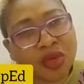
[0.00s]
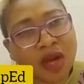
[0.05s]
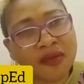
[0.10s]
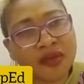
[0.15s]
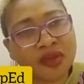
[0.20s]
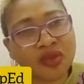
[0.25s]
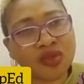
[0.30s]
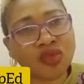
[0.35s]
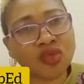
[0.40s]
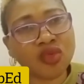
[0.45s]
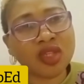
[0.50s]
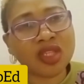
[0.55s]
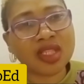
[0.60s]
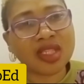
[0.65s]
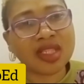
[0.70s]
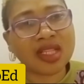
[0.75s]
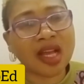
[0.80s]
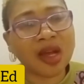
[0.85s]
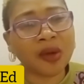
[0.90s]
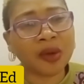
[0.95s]
to do is
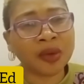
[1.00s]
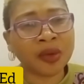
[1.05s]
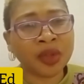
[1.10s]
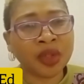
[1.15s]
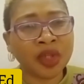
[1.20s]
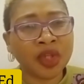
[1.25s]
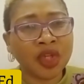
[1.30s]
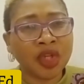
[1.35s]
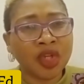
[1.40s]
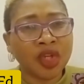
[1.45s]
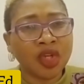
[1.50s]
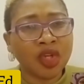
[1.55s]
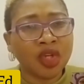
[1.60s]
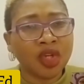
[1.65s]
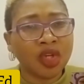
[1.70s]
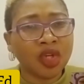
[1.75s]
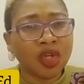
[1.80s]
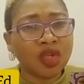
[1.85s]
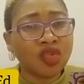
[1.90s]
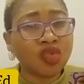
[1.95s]
now.
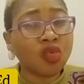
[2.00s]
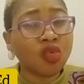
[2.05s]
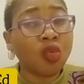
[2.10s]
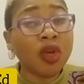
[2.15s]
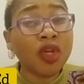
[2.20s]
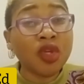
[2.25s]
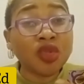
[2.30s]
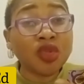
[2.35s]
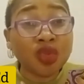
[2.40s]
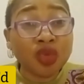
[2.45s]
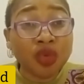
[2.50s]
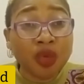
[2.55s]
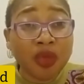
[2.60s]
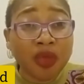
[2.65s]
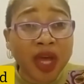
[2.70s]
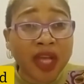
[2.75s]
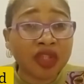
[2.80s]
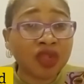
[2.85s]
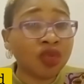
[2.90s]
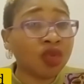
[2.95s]
So when you do that, you
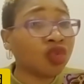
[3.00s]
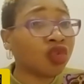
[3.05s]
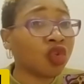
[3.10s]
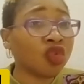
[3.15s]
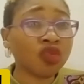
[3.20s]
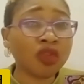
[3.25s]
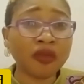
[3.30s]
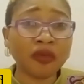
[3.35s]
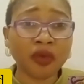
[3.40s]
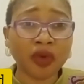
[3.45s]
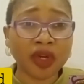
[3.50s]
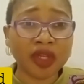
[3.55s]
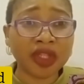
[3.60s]
don't just do it for a day.